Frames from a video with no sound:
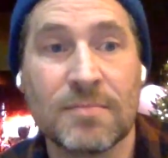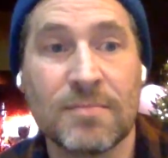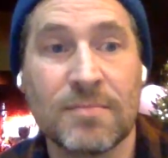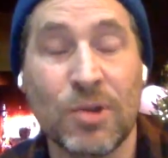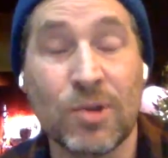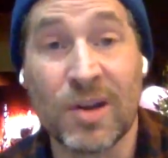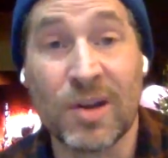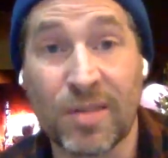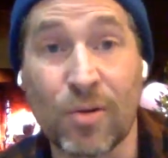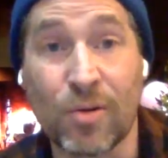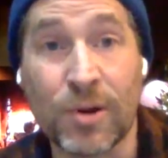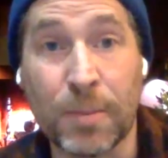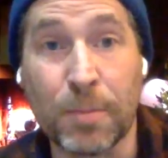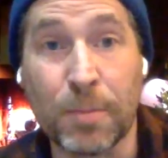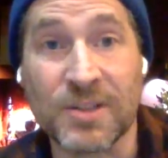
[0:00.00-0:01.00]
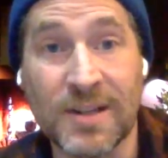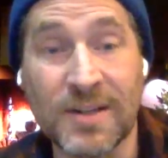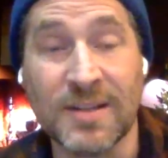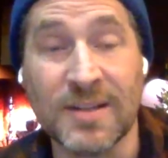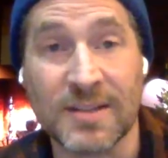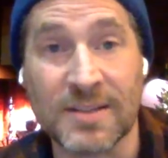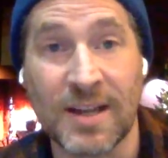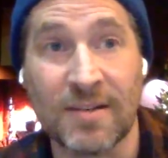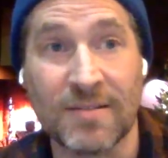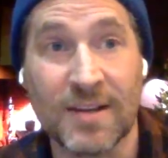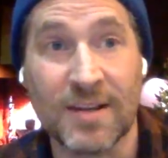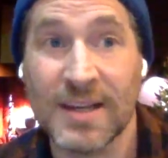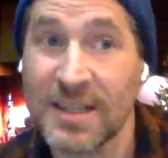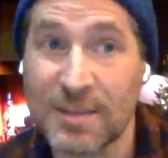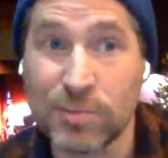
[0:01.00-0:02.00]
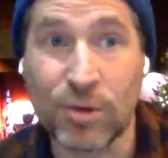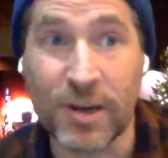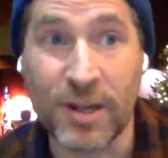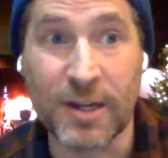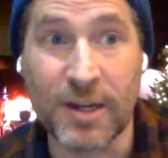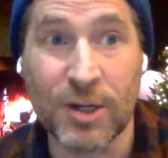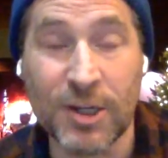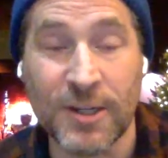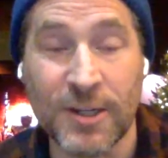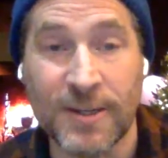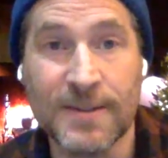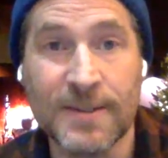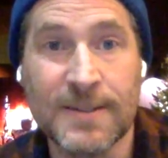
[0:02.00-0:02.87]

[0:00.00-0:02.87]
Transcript: You get a 30% discount. It's pretty good